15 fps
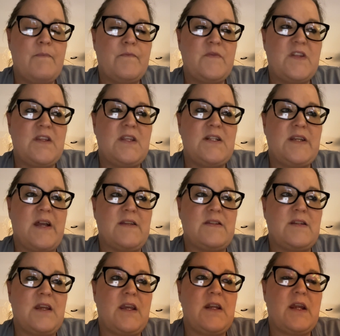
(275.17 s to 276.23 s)
did the
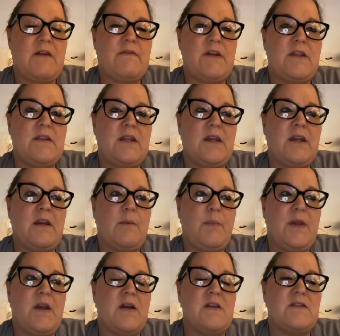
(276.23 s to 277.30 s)
testing and everything
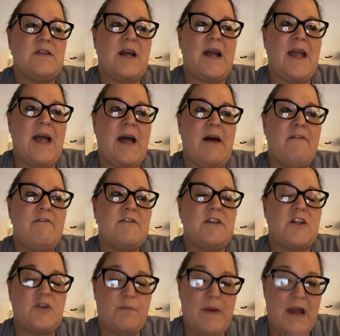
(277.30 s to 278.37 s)
because I have
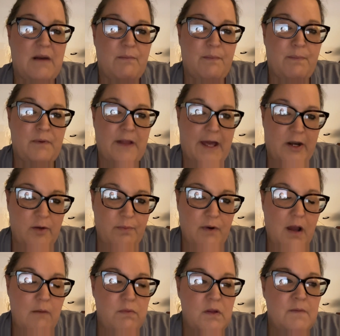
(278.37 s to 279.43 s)
such bad bladder
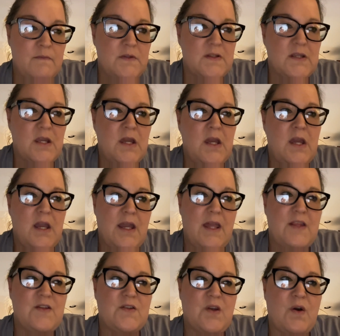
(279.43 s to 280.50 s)
problems,
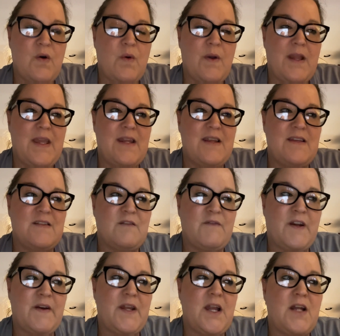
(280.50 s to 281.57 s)
and so it is a
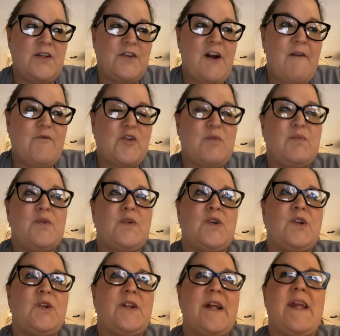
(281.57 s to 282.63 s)
very
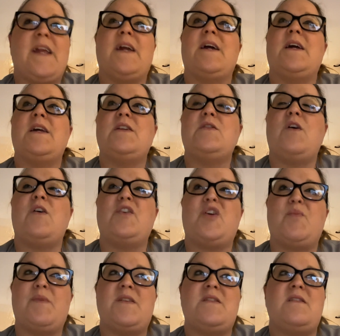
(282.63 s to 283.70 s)
uncomfortable, and all
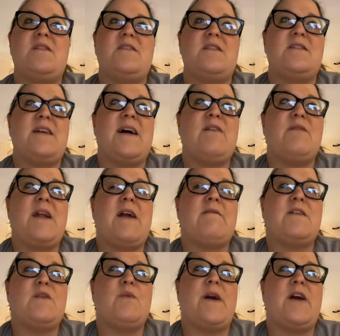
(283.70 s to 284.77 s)
your business is out
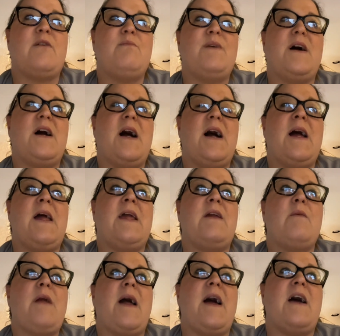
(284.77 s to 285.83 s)
everywhere. But I
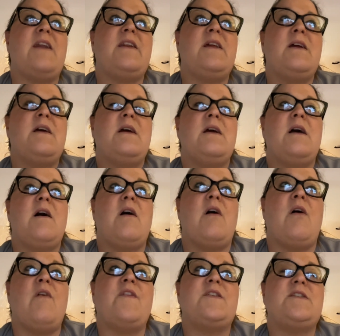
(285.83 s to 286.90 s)
had
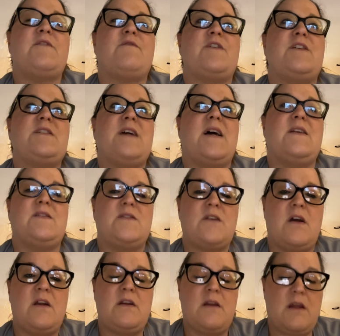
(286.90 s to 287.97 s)
all the different tests
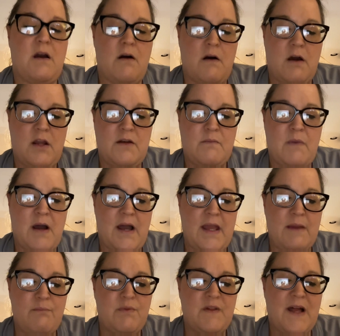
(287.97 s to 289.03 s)
done on
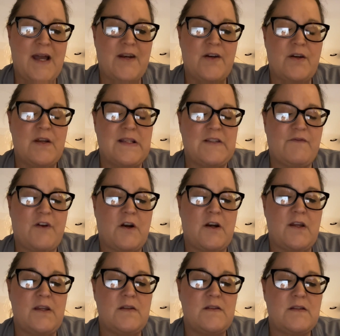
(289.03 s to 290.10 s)
my bladder. As far
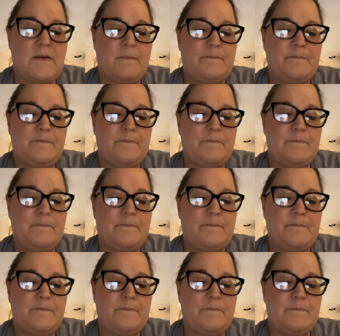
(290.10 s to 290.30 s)
as